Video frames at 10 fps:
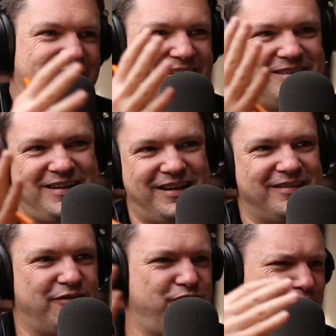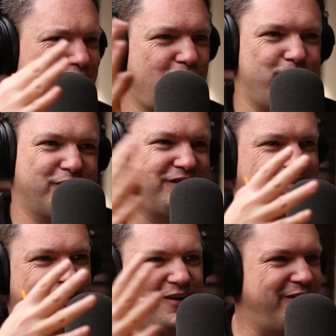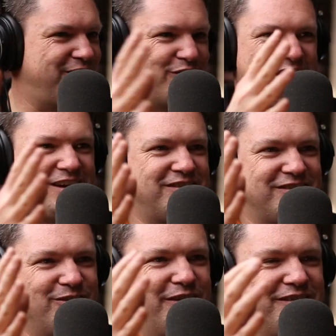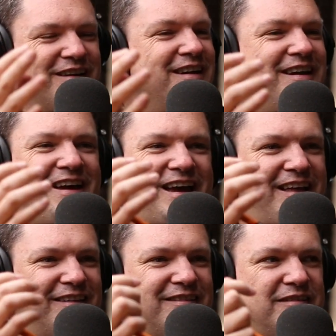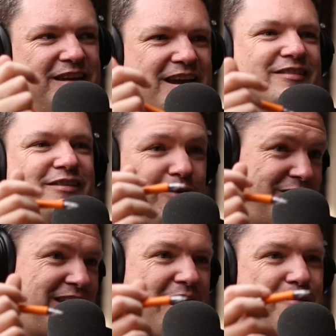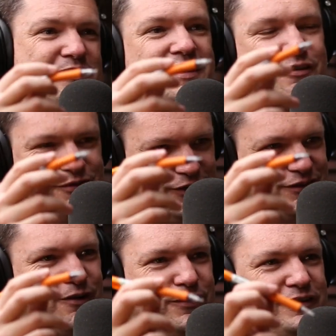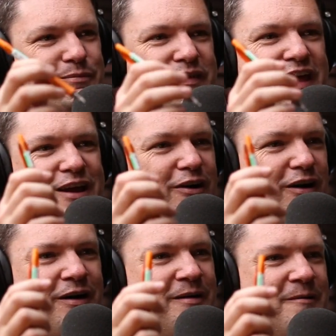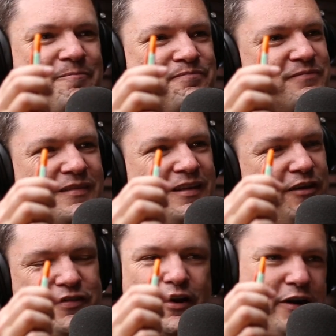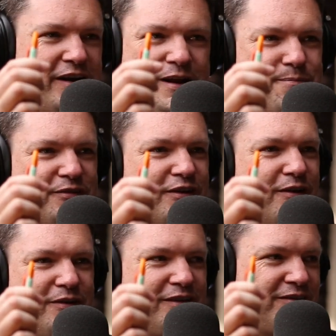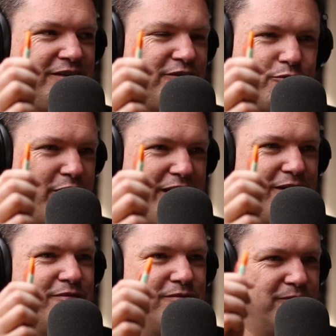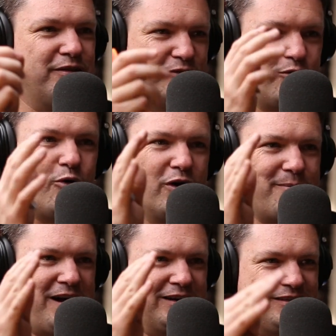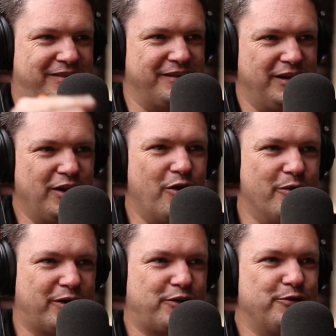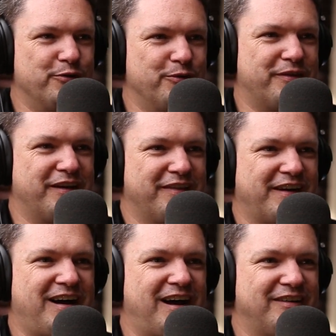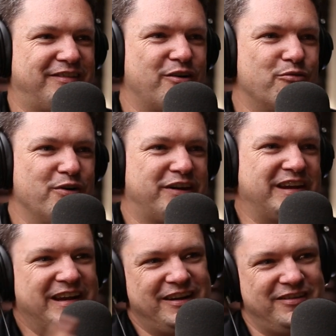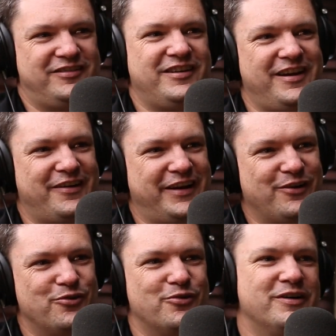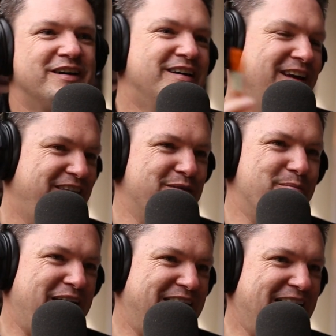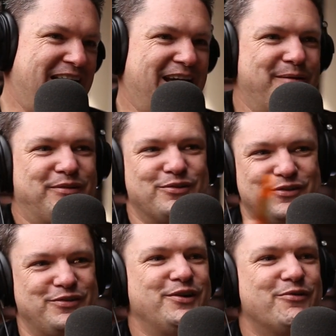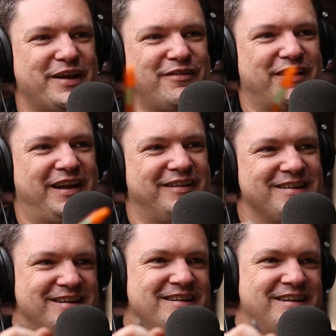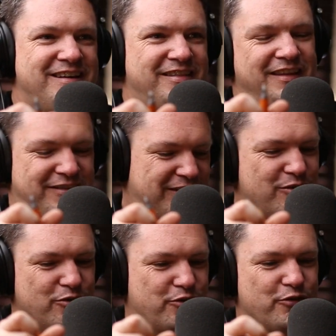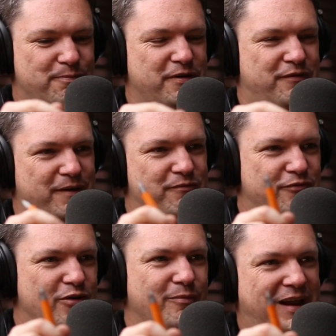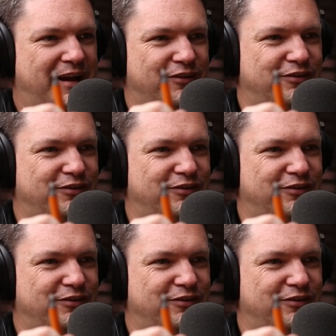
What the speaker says: and the first officers and their interactions and all this. And yes, there is a captain and a first officer, but they are, if they're in an episode, it's rare. It's all about the lower crew, the guys that are working in engineering or in the med labs or doing whatever. And this little group of them form like a